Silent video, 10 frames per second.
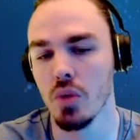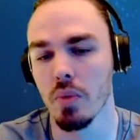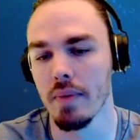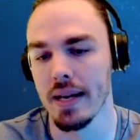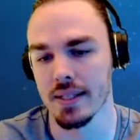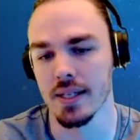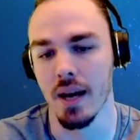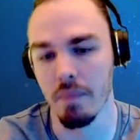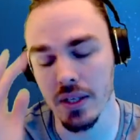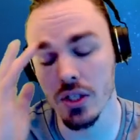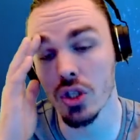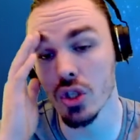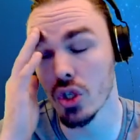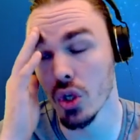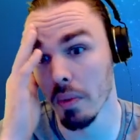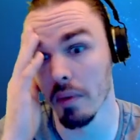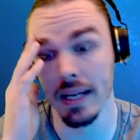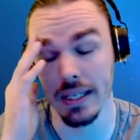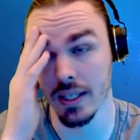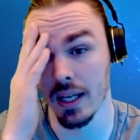messed up. It's super
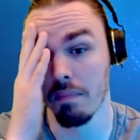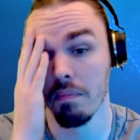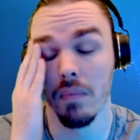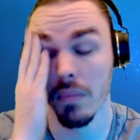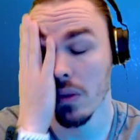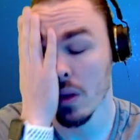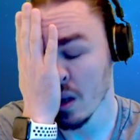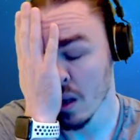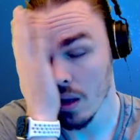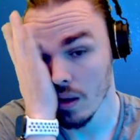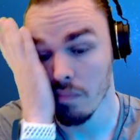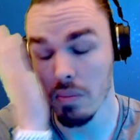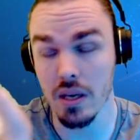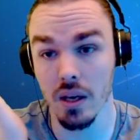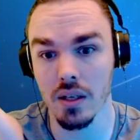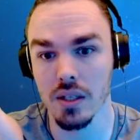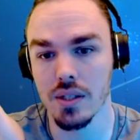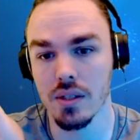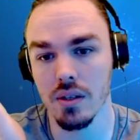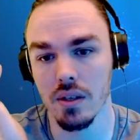messed up.
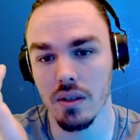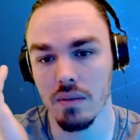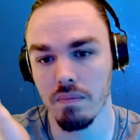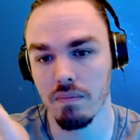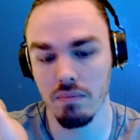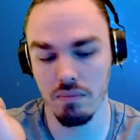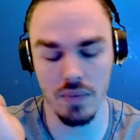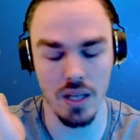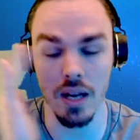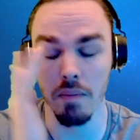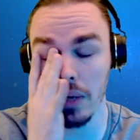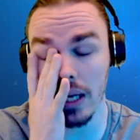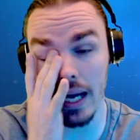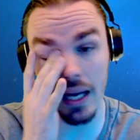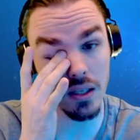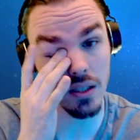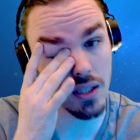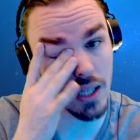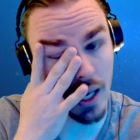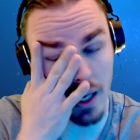Because it implies
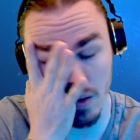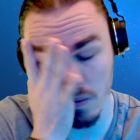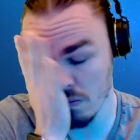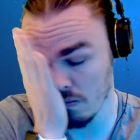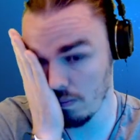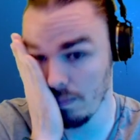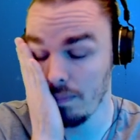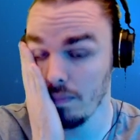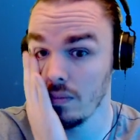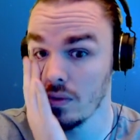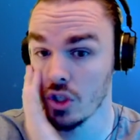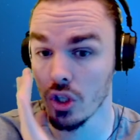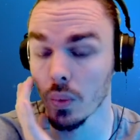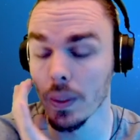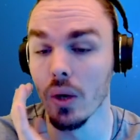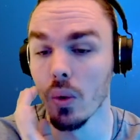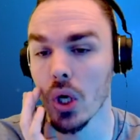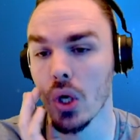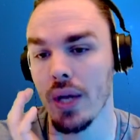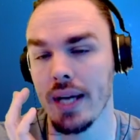that... So the real
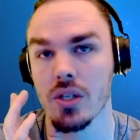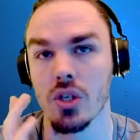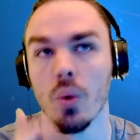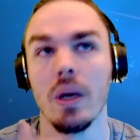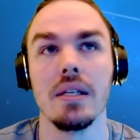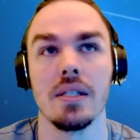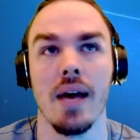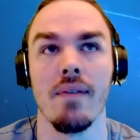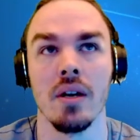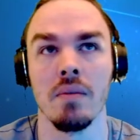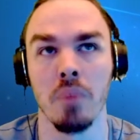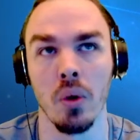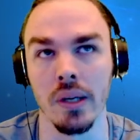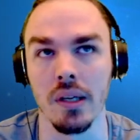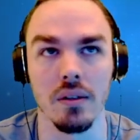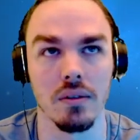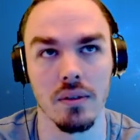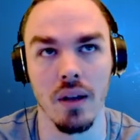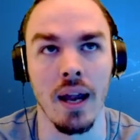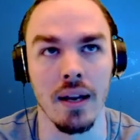world has a
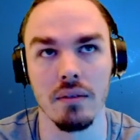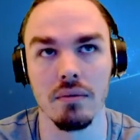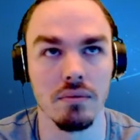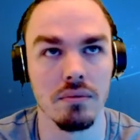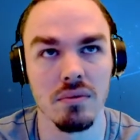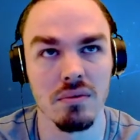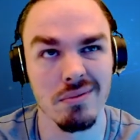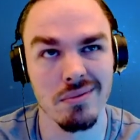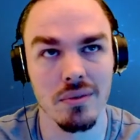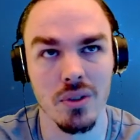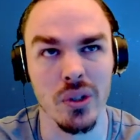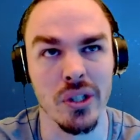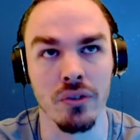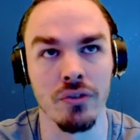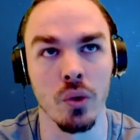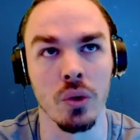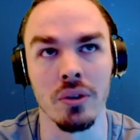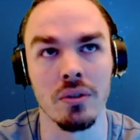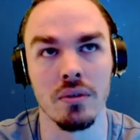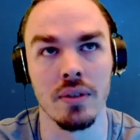27.3 or 4
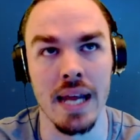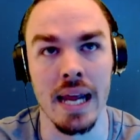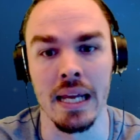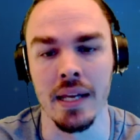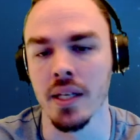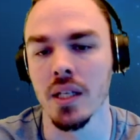day